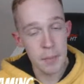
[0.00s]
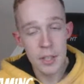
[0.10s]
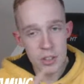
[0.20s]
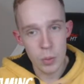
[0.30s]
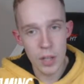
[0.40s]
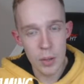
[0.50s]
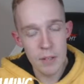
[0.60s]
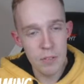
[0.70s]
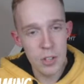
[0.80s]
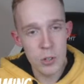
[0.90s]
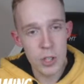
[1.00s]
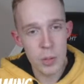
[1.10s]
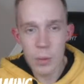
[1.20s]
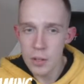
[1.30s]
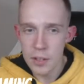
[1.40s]
So without any further ado,
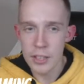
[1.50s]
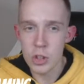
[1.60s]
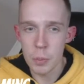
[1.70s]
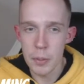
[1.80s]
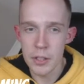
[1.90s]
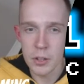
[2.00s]
let's jump into